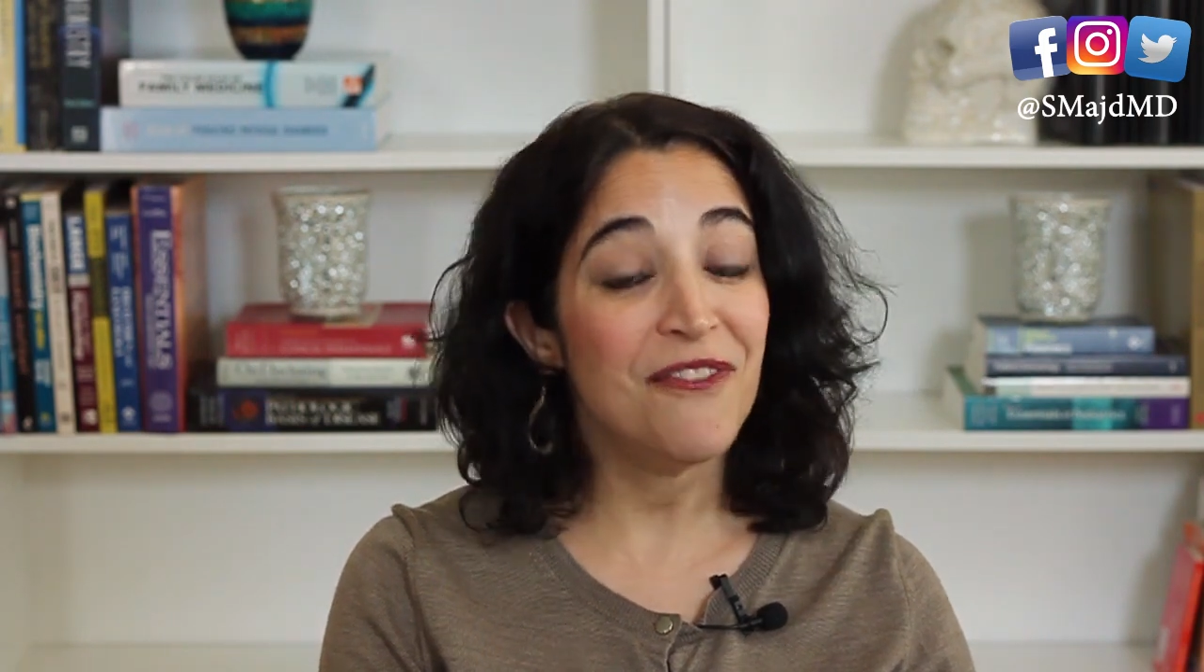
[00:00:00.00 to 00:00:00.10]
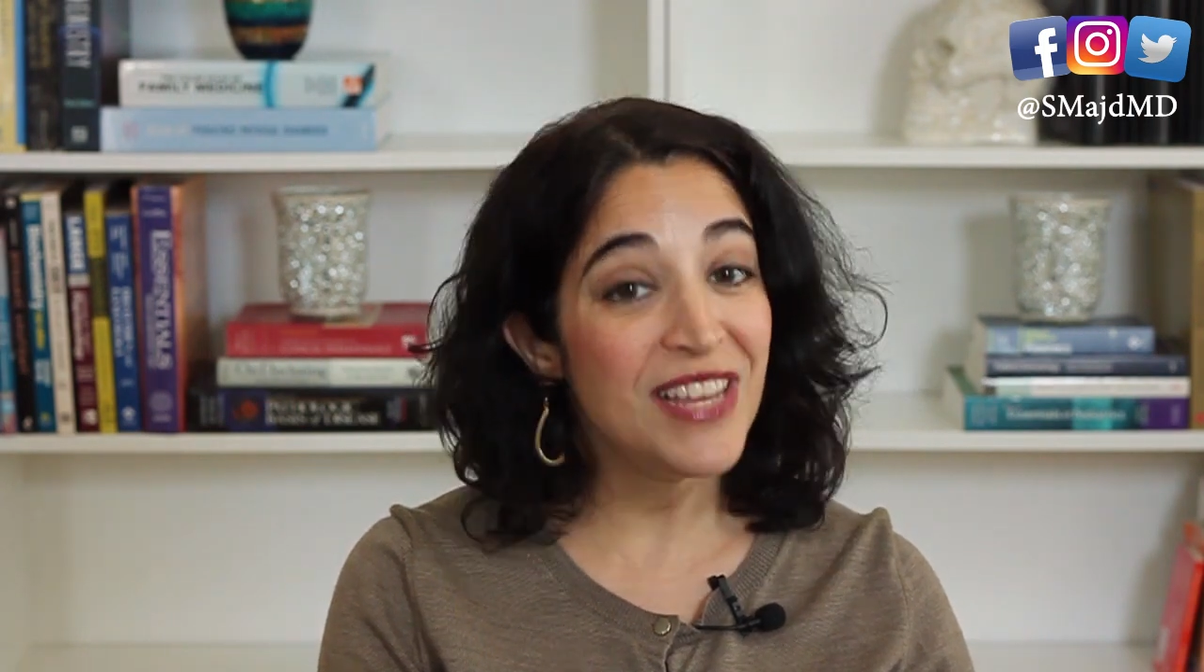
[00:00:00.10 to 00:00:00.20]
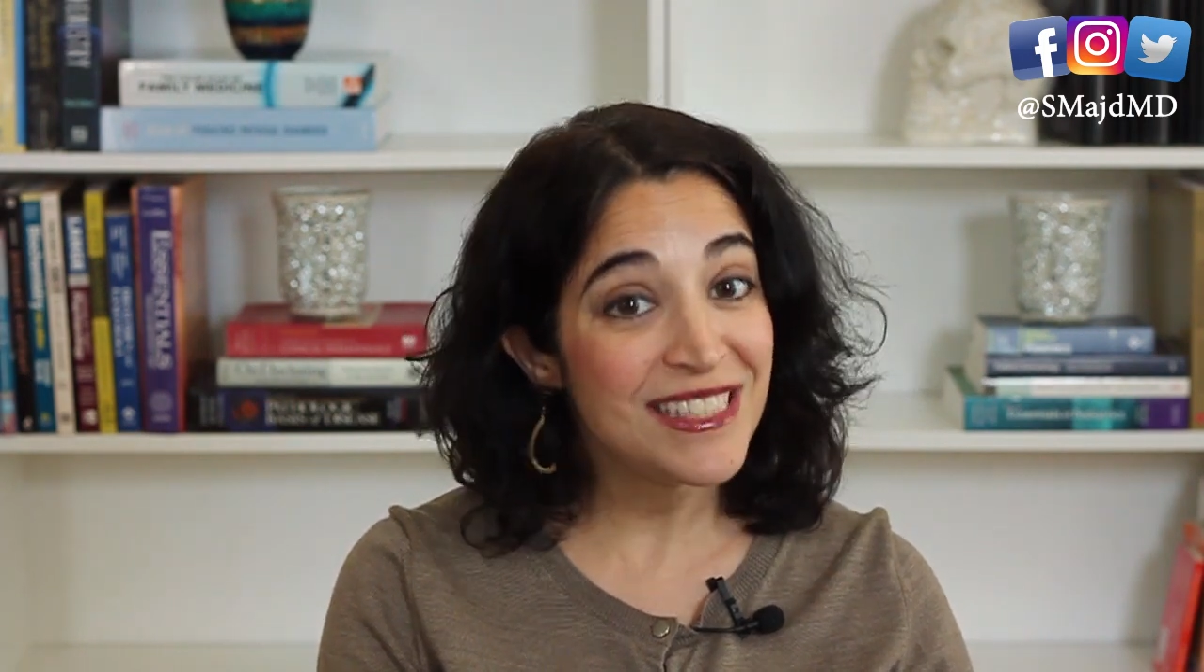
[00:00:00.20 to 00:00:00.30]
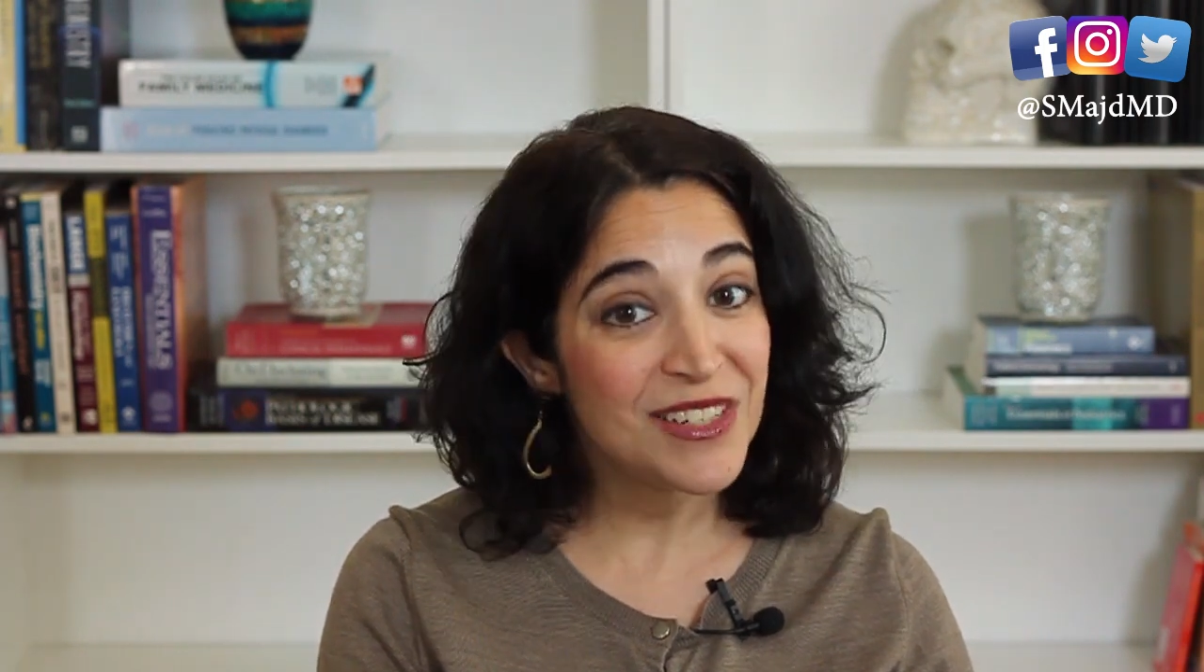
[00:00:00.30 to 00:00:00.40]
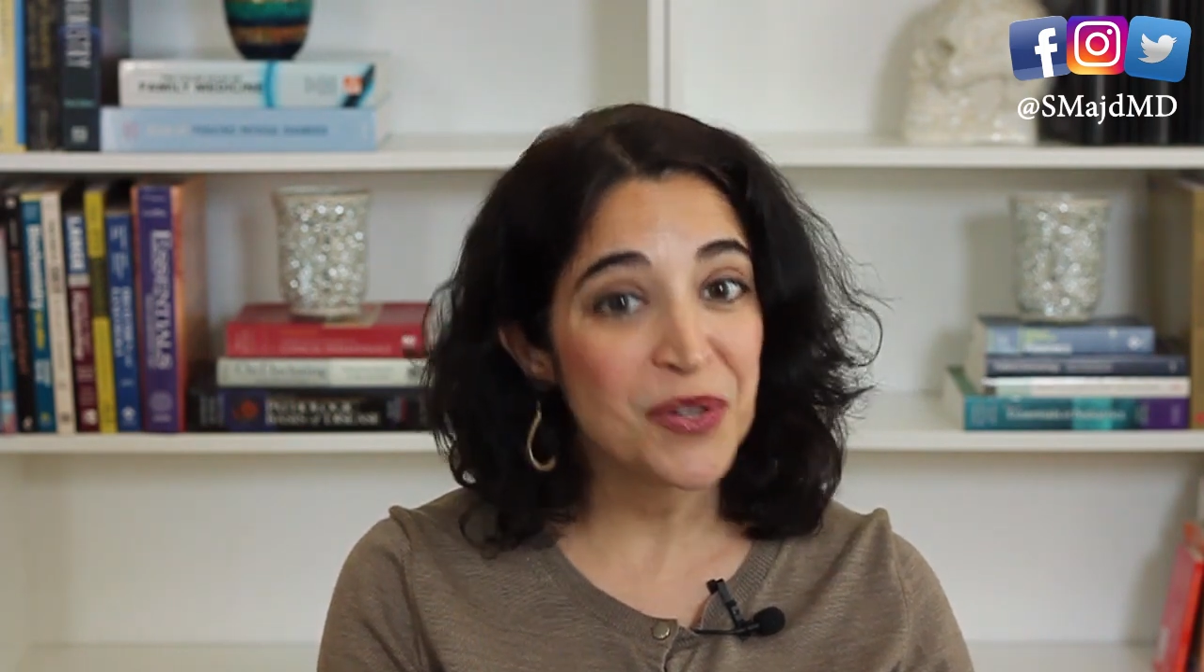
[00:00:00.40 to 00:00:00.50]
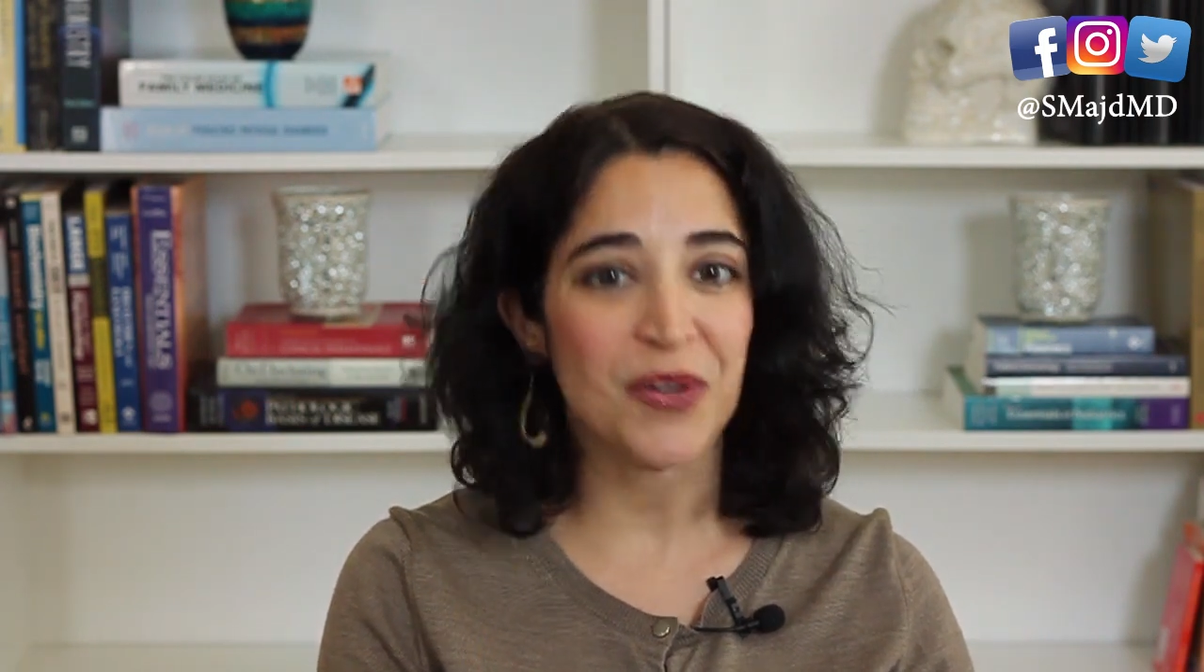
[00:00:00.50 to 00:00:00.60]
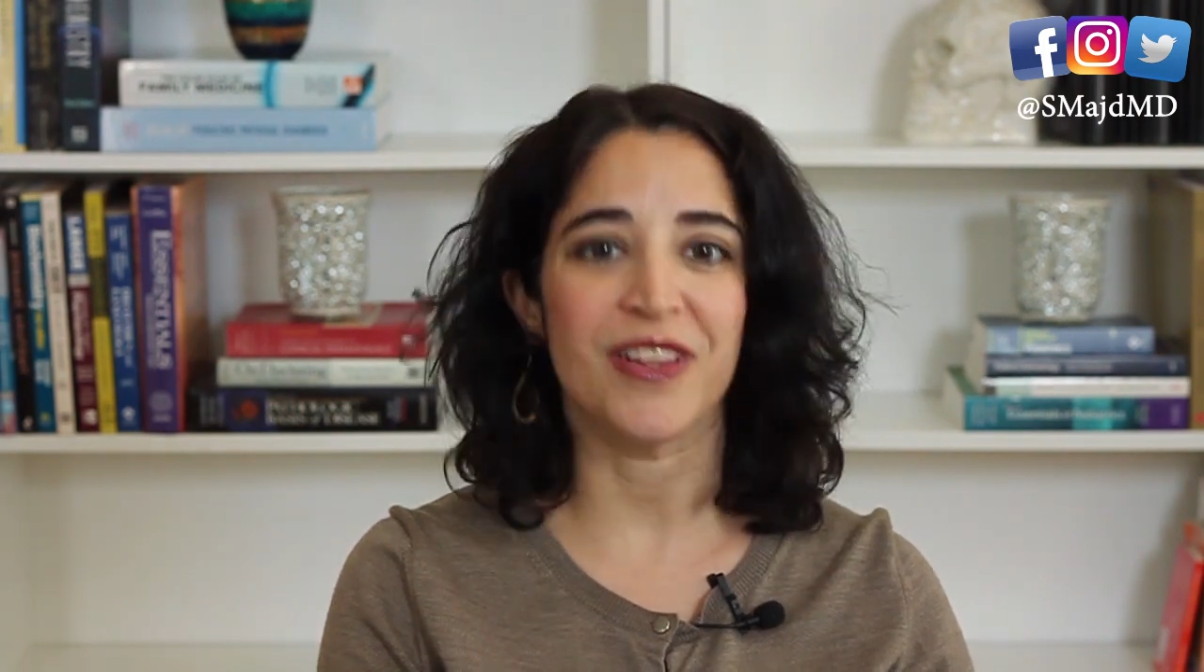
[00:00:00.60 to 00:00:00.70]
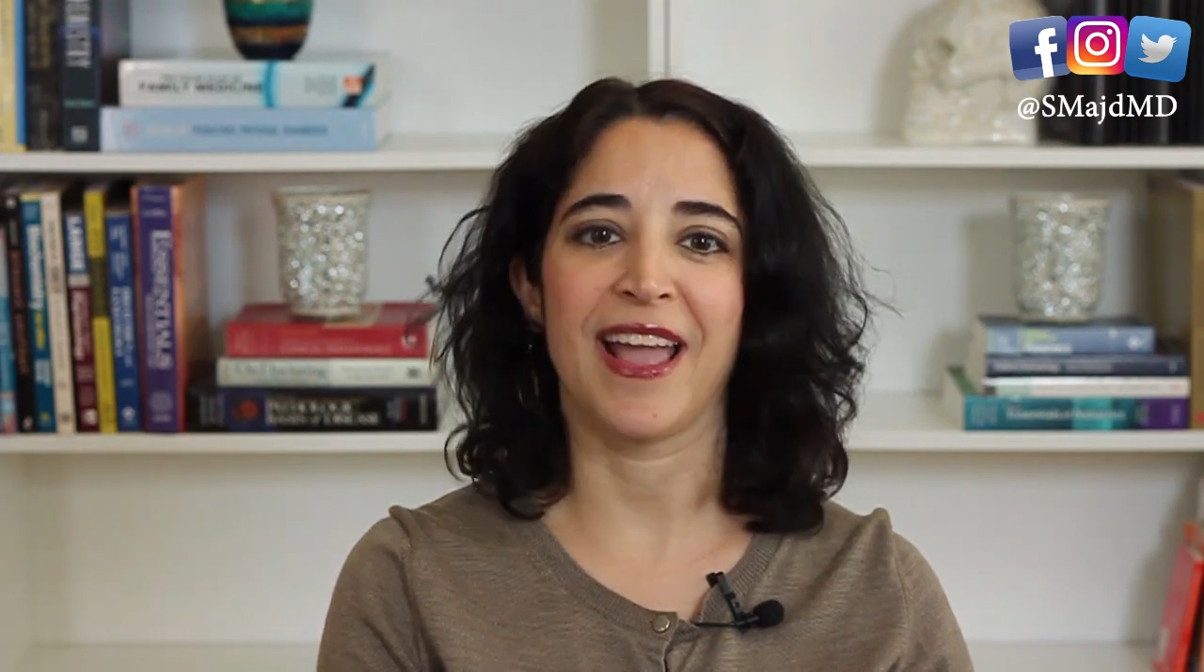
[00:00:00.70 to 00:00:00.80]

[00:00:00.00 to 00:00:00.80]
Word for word: physical